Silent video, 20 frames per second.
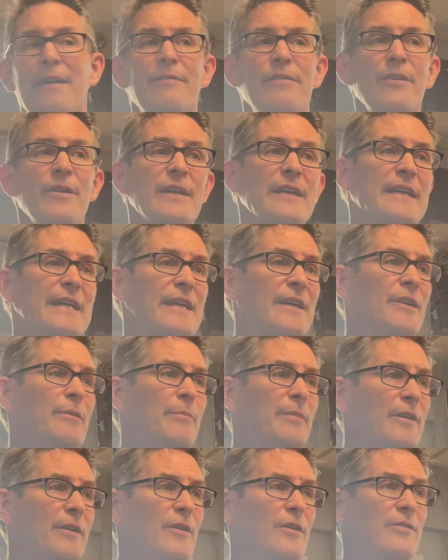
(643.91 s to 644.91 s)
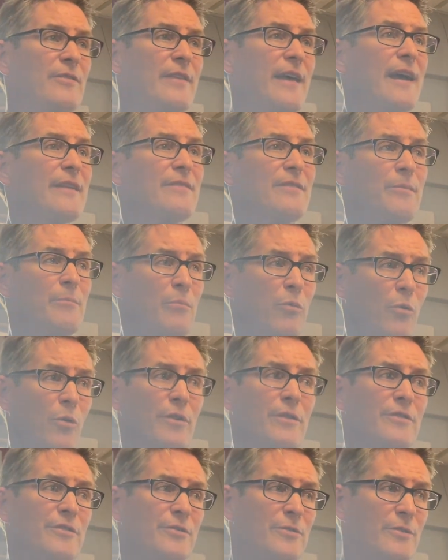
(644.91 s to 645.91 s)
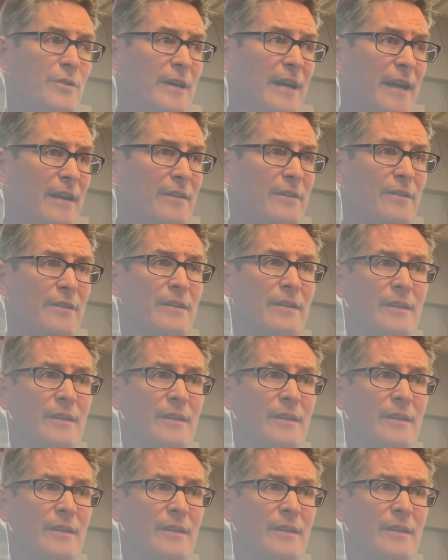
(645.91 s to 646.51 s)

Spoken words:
very clear, because that's important to a lender.